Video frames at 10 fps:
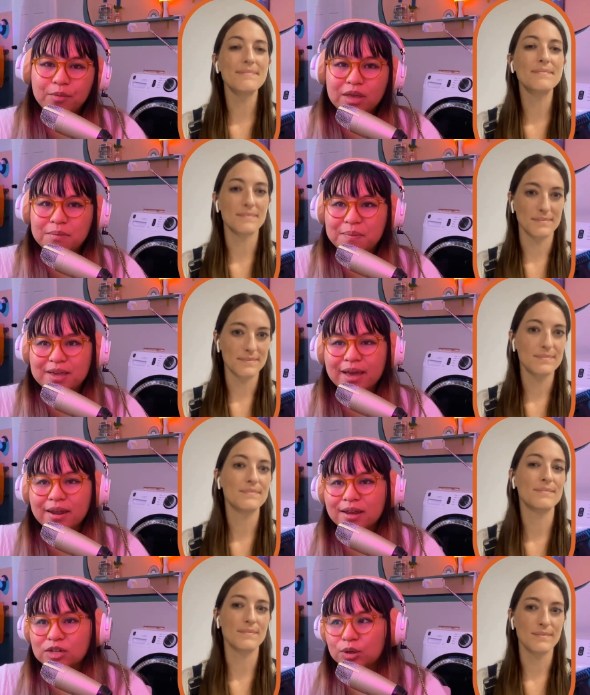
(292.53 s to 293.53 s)
Speaker 1: we may be
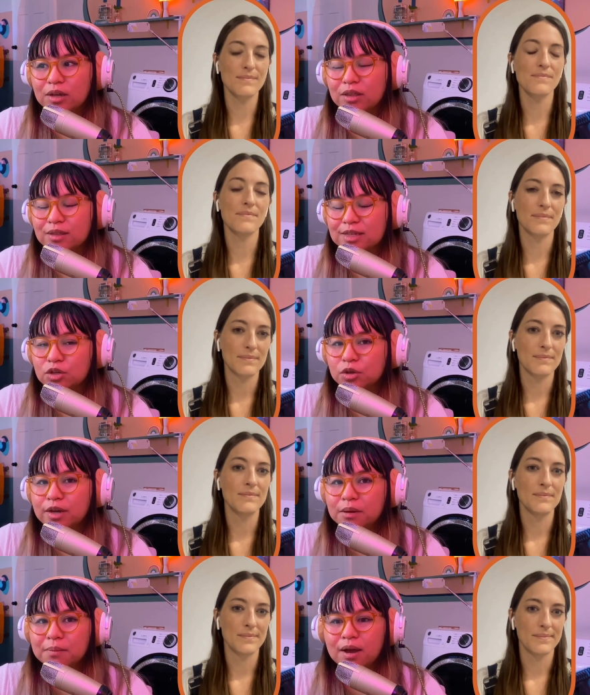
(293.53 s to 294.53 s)
getting during this
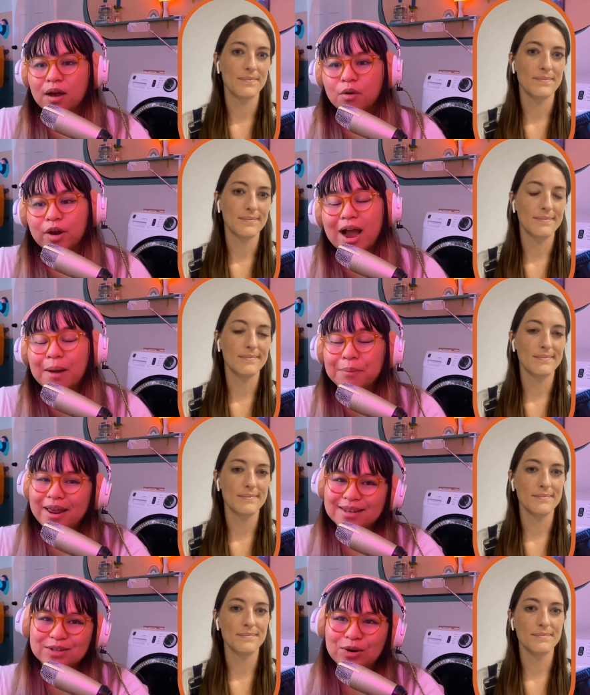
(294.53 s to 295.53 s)
stream. Uh, we're happy to
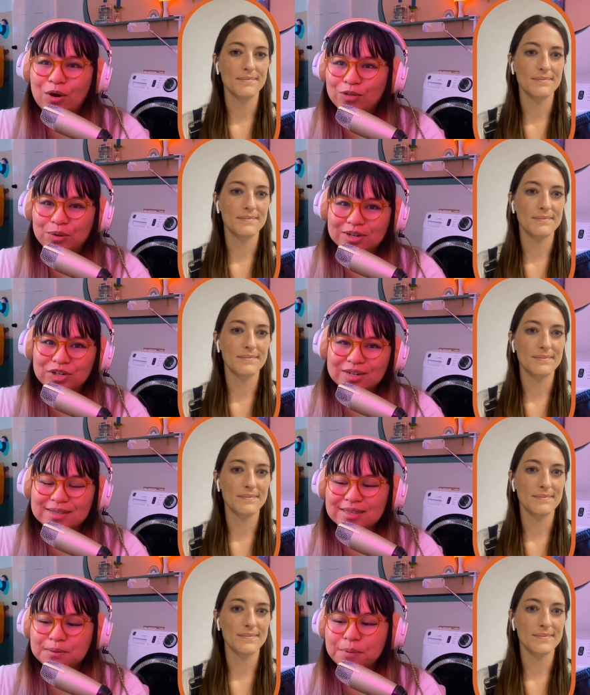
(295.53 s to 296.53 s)
answer all the
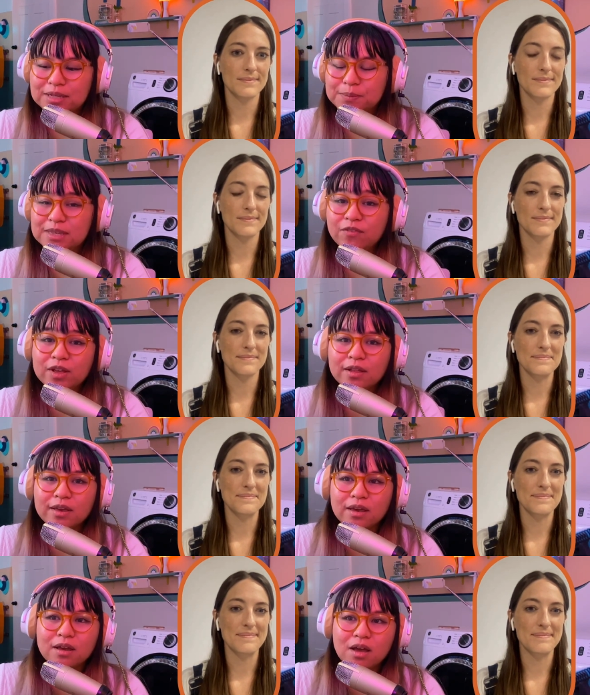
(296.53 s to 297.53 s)
questions, but
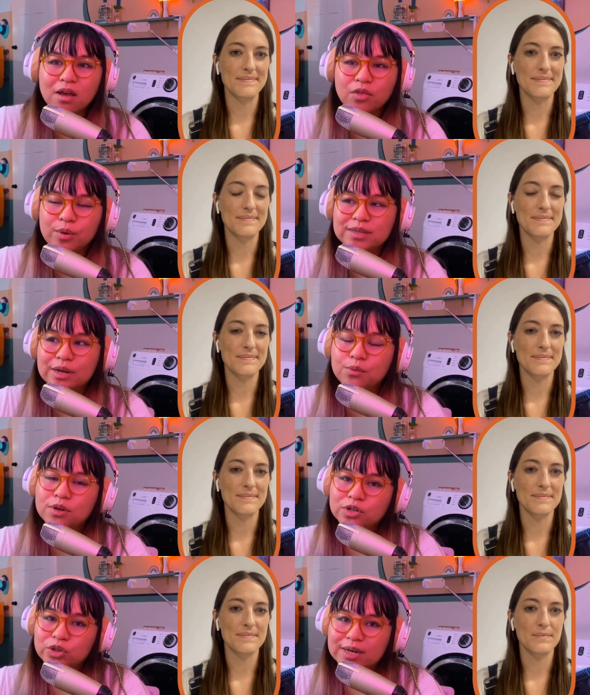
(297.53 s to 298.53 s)
specifically the ones that
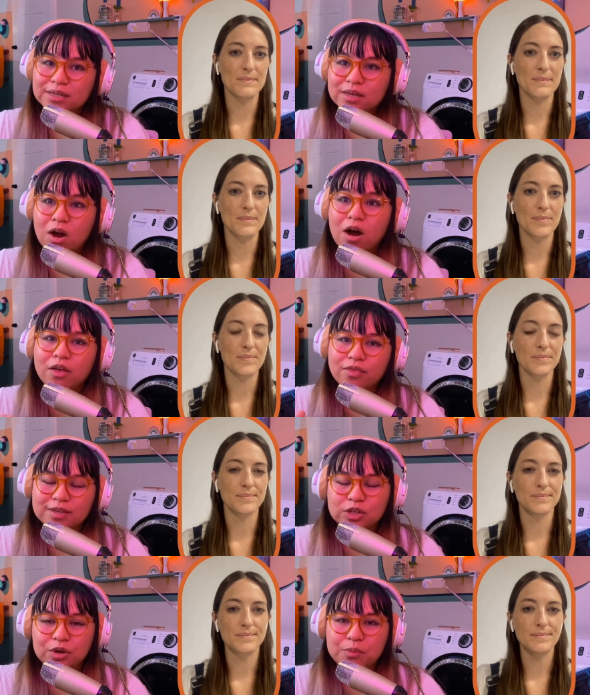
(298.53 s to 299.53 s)
we'll address on
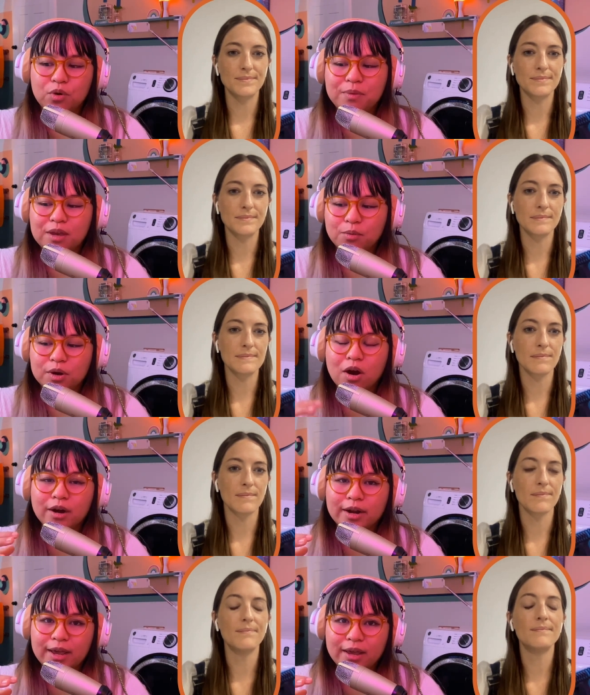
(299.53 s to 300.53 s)
this stream will be
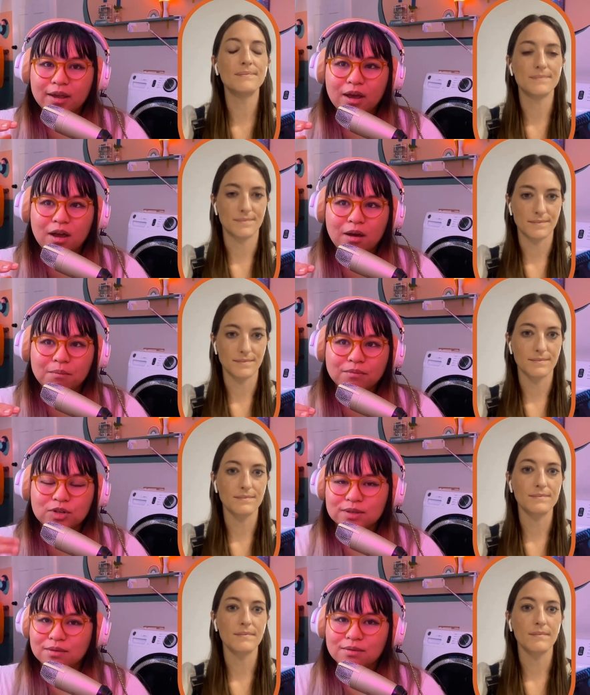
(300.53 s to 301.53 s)
regarding um,
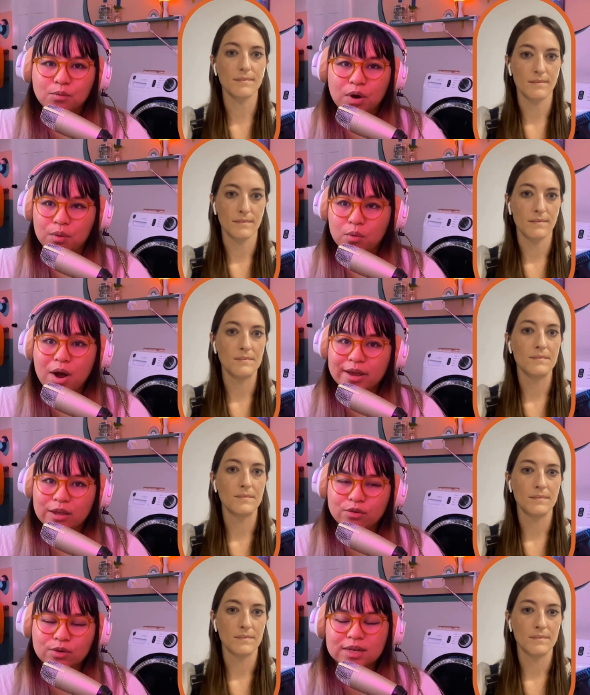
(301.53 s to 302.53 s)
just what we're walking
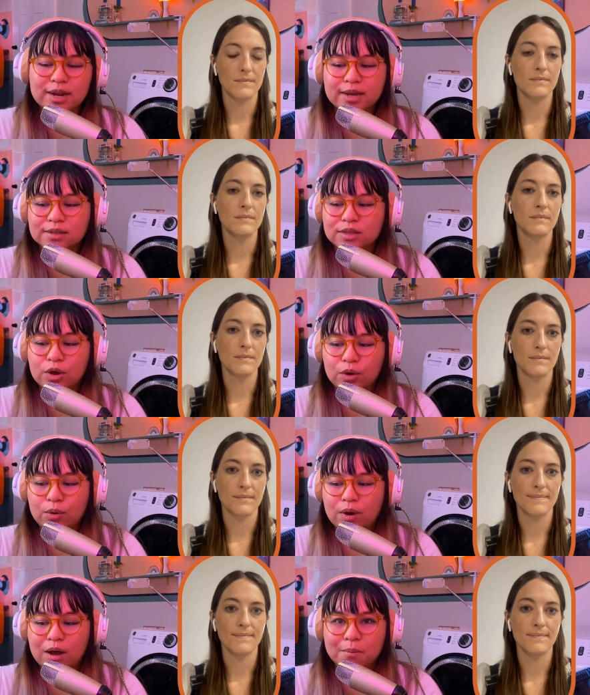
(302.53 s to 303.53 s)
through today.
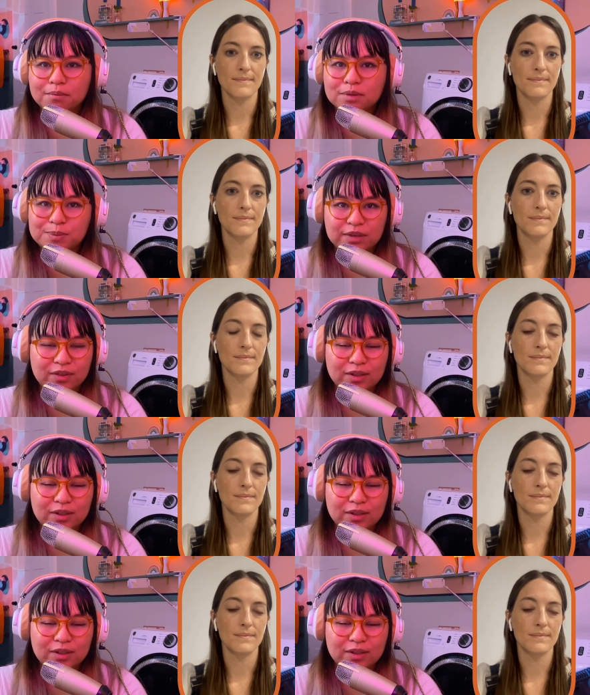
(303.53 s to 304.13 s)
So, um, specifically